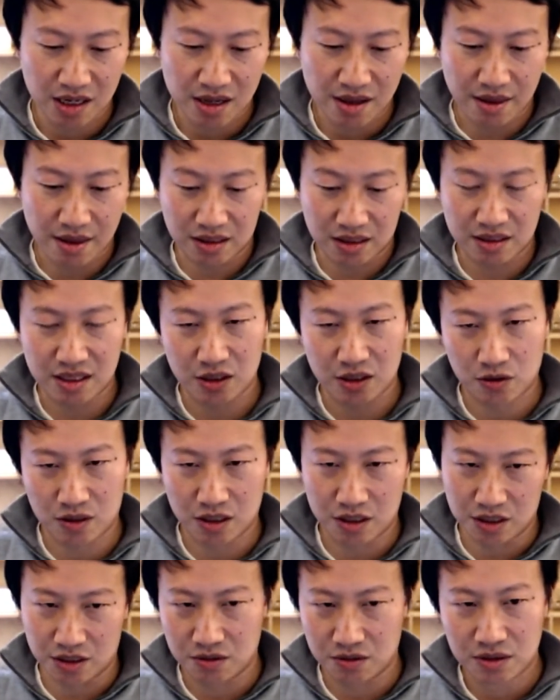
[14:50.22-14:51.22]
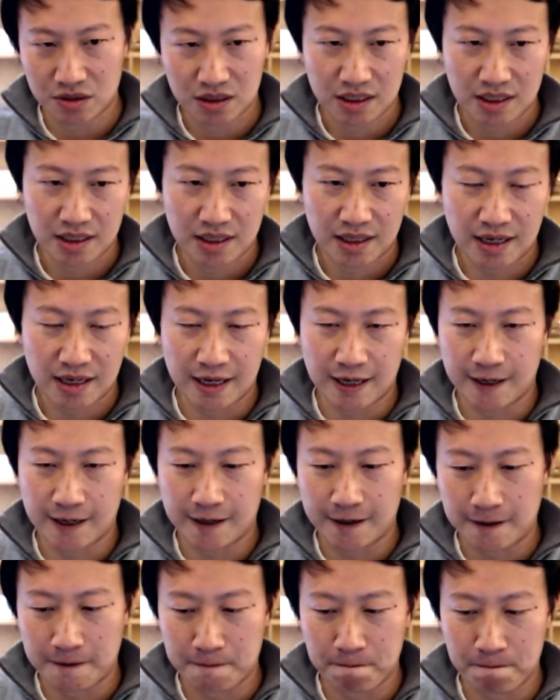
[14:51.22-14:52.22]
things that you can do.
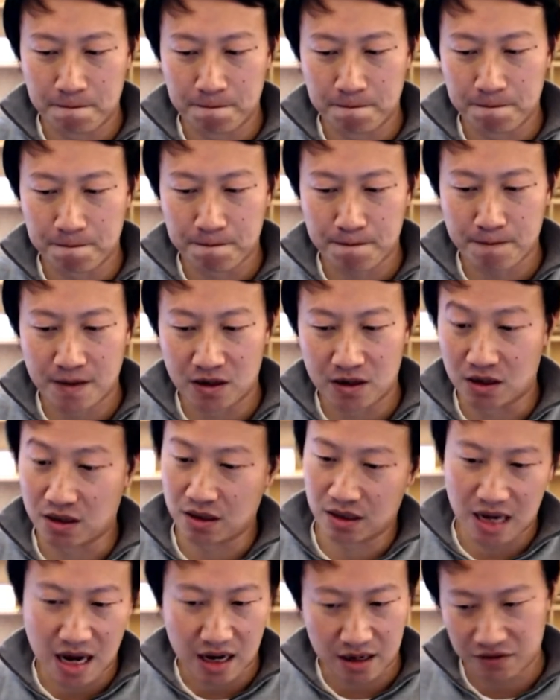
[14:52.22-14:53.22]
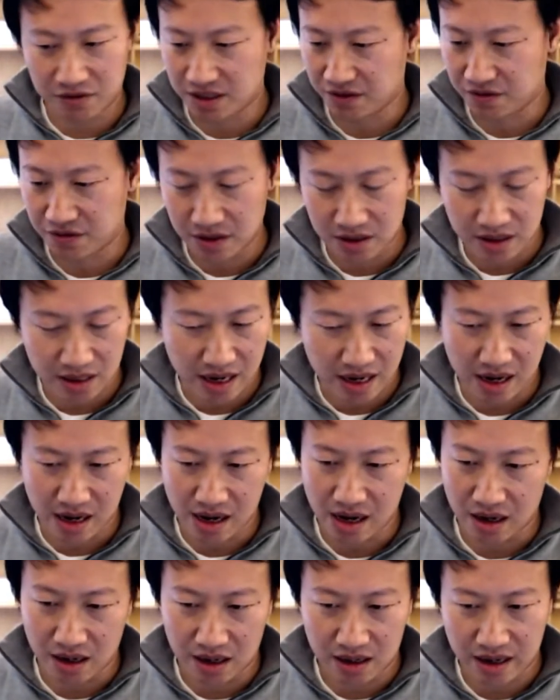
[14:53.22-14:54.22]
There are a lot of different
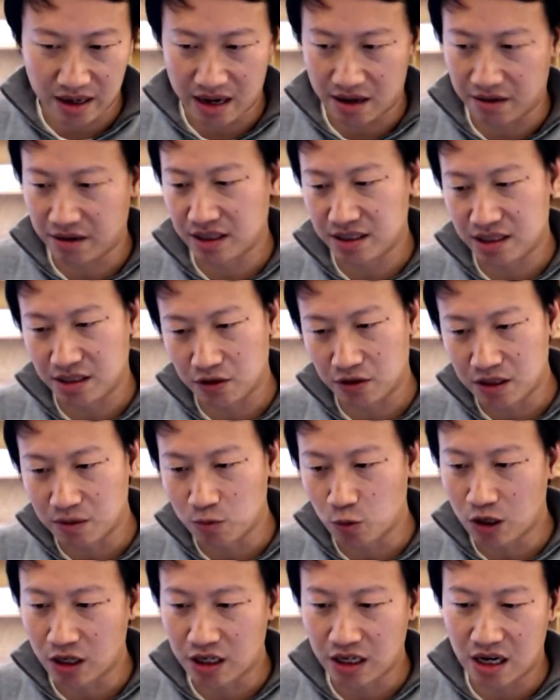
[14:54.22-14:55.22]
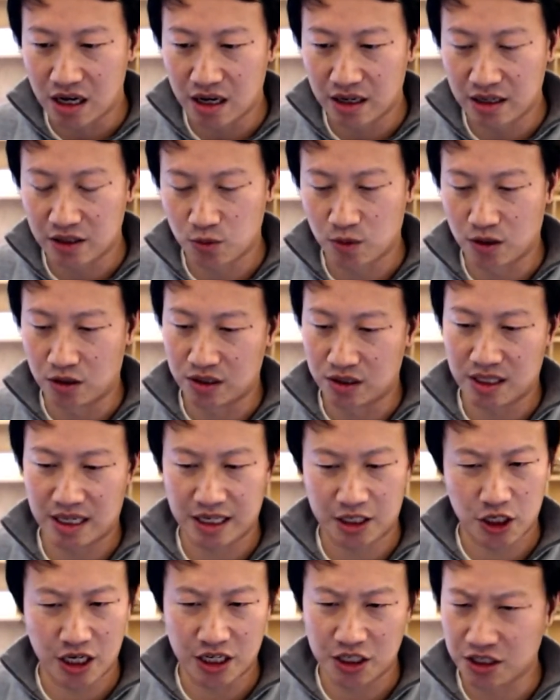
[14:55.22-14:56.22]
areas that you can work on, as well as like
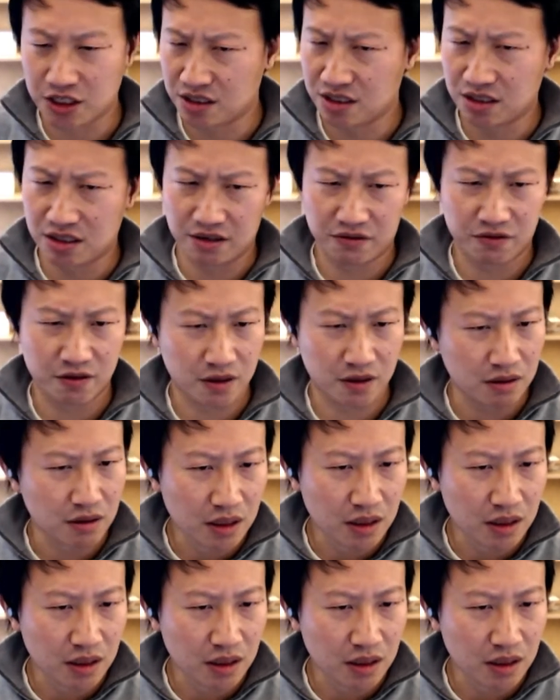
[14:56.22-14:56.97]
changes to different